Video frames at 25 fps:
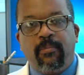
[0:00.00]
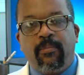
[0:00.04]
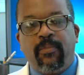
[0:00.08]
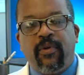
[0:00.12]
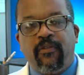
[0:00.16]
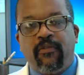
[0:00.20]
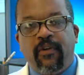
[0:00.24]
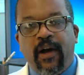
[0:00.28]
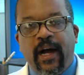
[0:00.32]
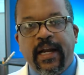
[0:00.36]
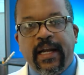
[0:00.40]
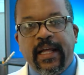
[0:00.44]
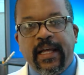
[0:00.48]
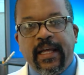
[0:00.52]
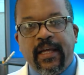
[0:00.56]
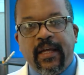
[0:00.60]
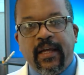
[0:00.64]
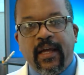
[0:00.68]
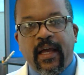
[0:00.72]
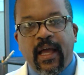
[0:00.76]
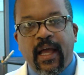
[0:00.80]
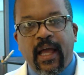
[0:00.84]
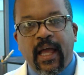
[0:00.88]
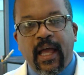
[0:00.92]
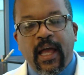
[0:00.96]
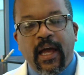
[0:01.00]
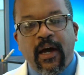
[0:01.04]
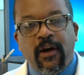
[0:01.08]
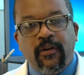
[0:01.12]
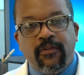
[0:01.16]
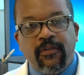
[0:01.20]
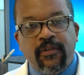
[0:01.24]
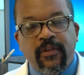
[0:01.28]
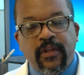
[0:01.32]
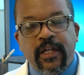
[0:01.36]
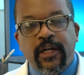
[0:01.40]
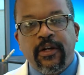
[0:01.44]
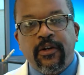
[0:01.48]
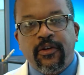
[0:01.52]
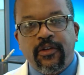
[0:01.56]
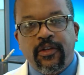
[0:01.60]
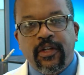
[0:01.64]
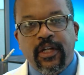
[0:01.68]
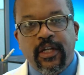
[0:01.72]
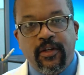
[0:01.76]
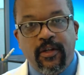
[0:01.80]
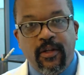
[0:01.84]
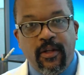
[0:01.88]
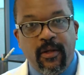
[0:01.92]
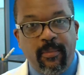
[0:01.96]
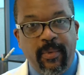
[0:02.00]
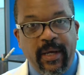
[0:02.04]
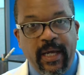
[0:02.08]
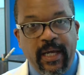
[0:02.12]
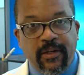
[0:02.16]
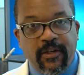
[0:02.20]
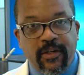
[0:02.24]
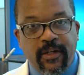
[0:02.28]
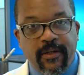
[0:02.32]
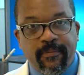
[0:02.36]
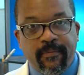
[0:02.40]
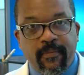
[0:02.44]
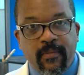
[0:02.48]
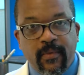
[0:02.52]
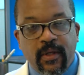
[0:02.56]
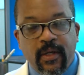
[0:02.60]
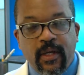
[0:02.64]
providing health literacy to the patient.